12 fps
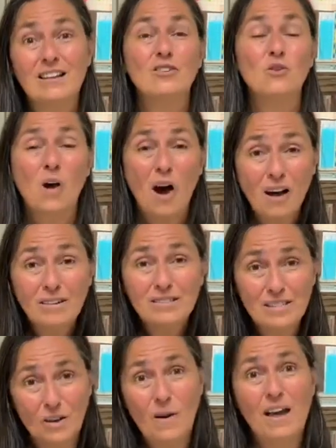You
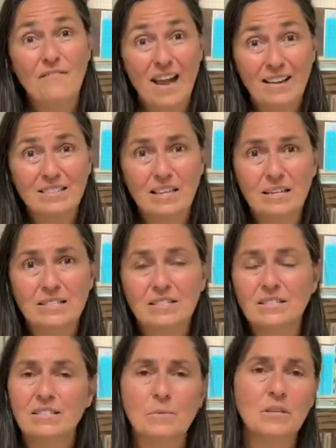also have access to
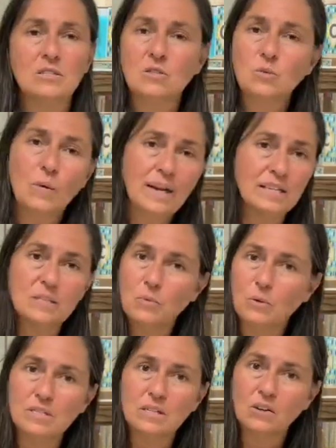some of the sweetest
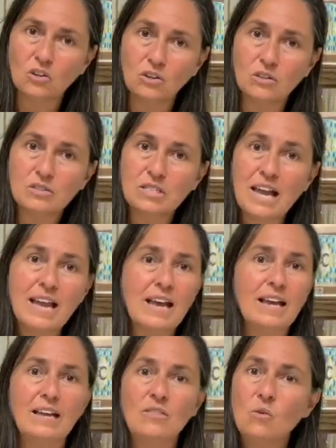boys and girls
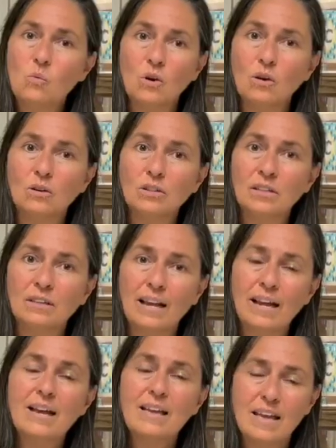in the world.
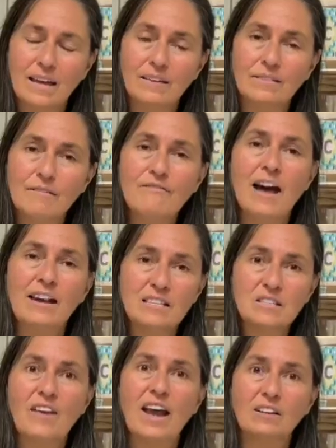And again, the finest
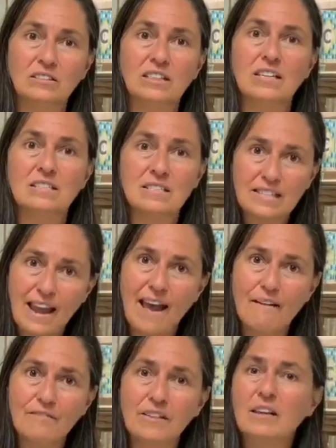faculty and staff
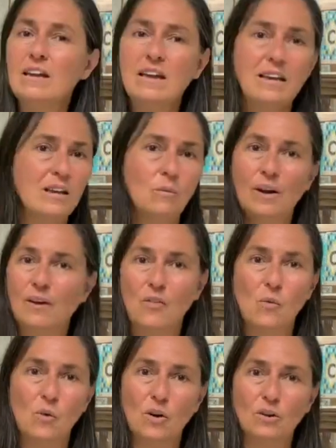anywhere in the
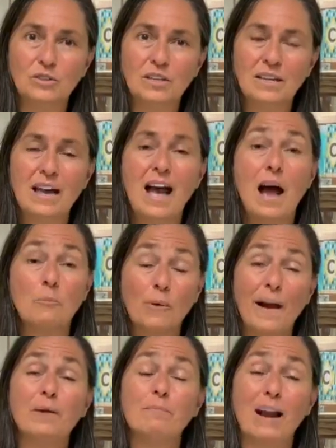world. I'm
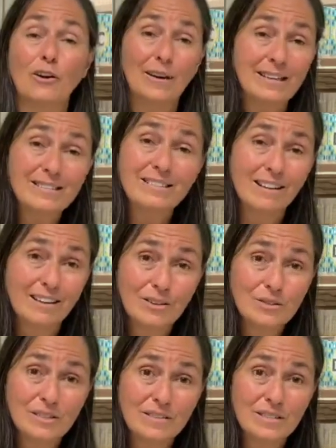proud my grandson goes
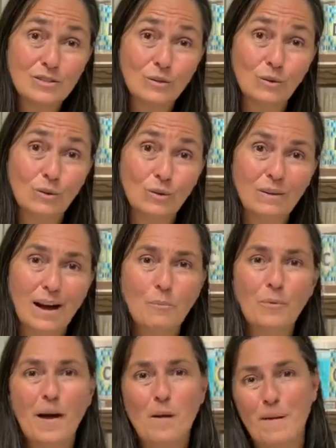to this school. I'm
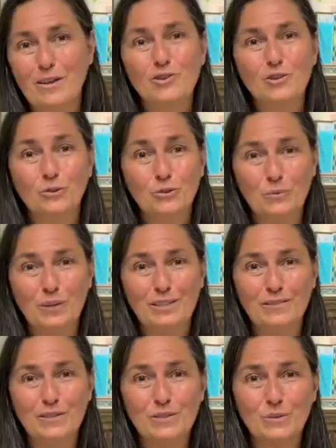proud my children went to
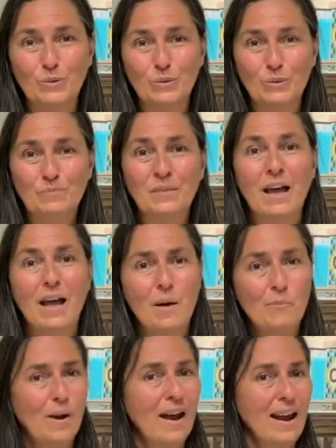this school. I'm
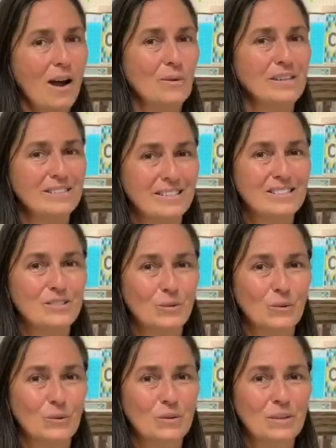proud I went to this school.